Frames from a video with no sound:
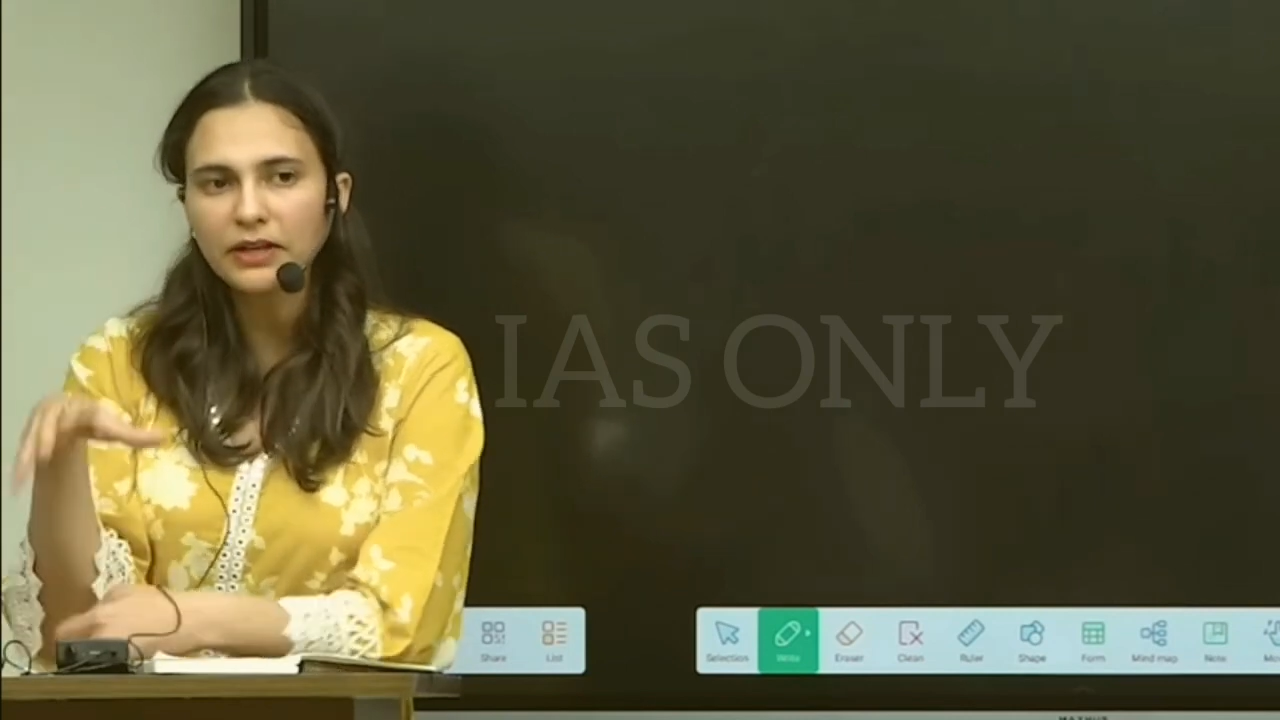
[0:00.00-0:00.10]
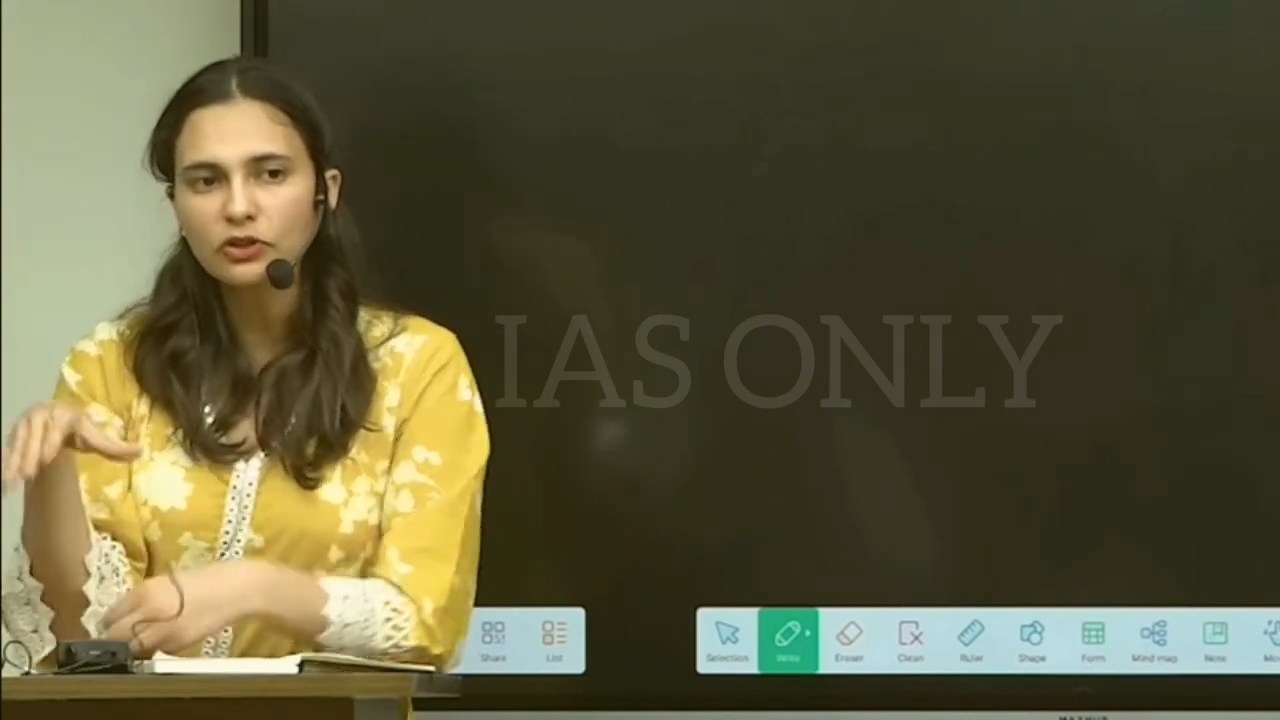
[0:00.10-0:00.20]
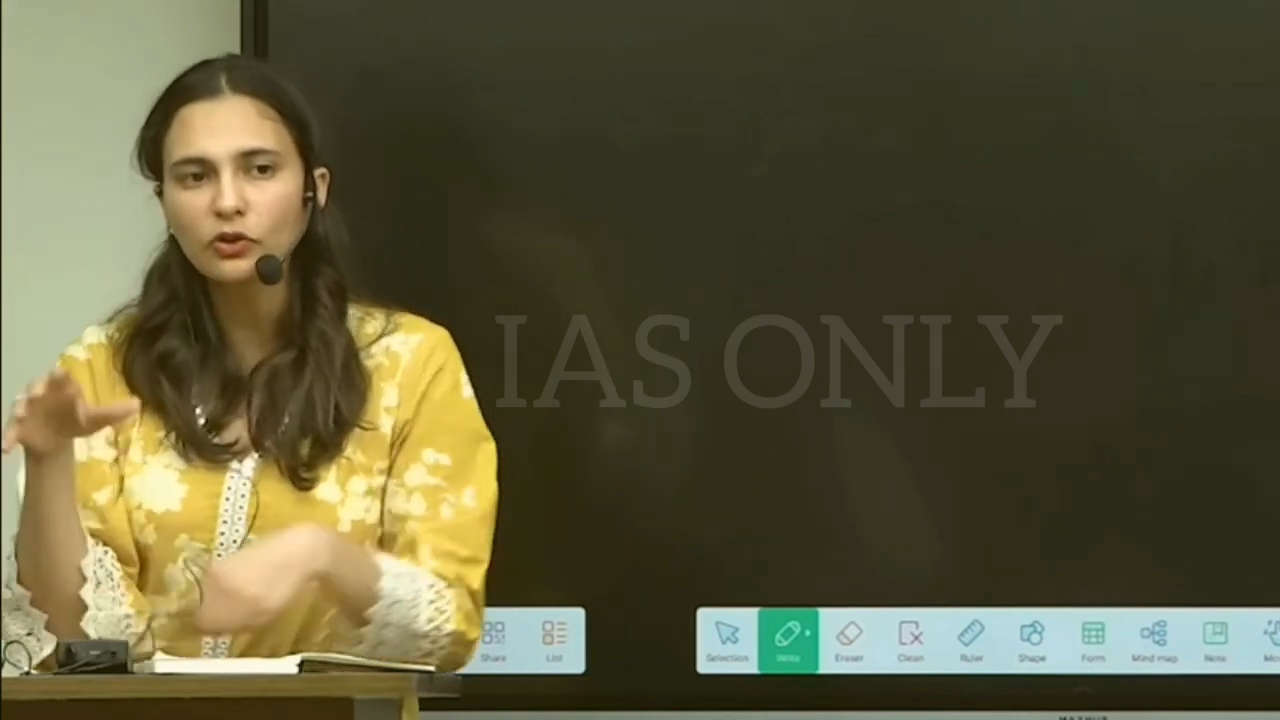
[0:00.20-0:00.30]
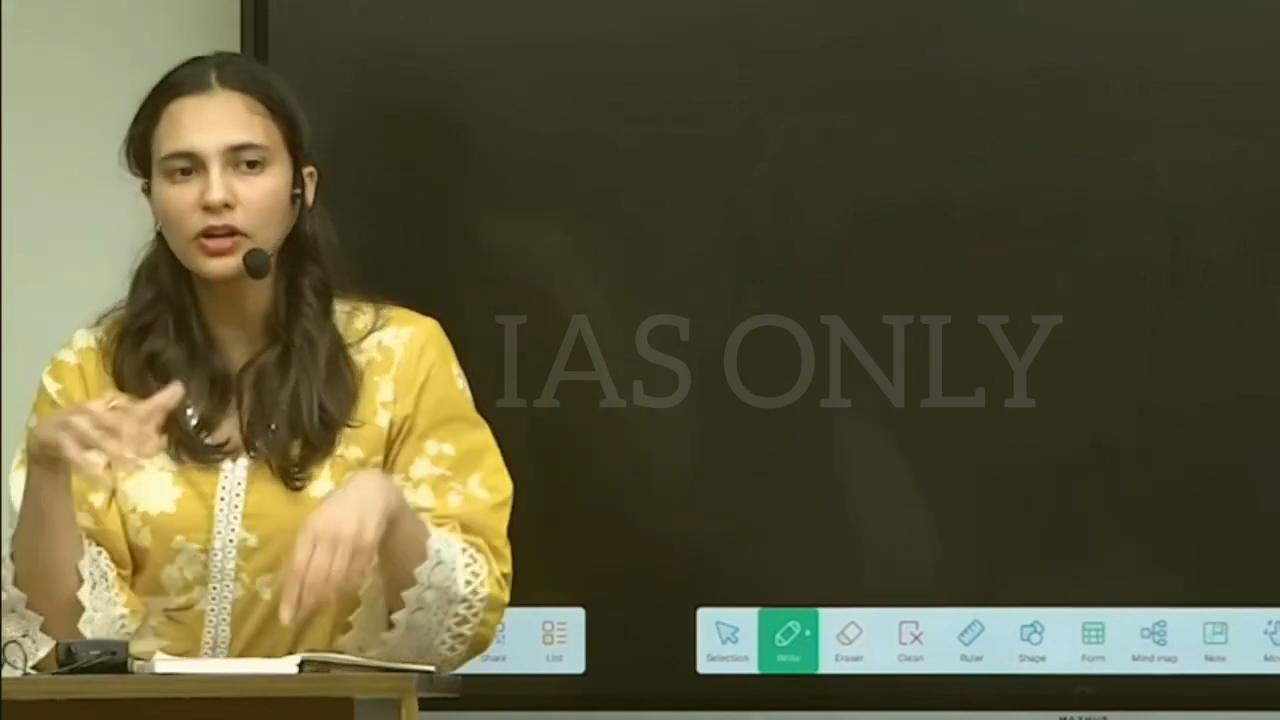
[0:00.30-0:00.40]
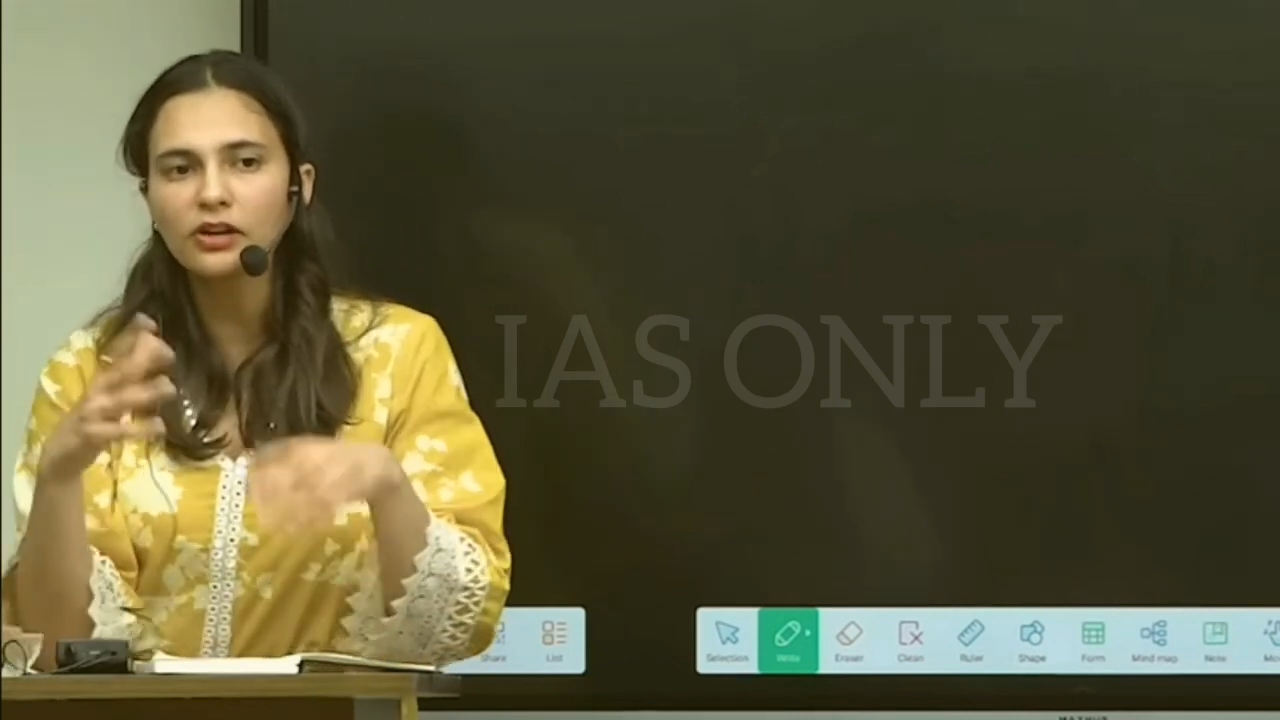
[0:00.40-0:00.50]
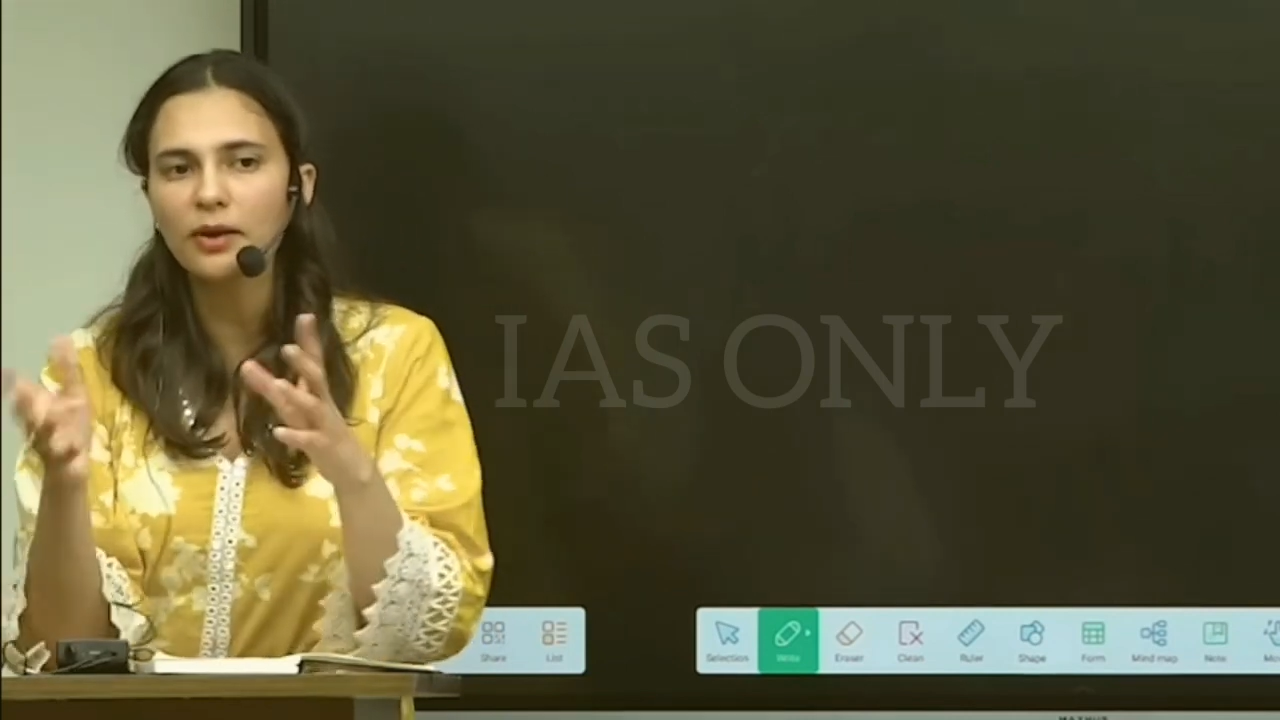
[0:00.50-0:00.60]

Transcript: pictorial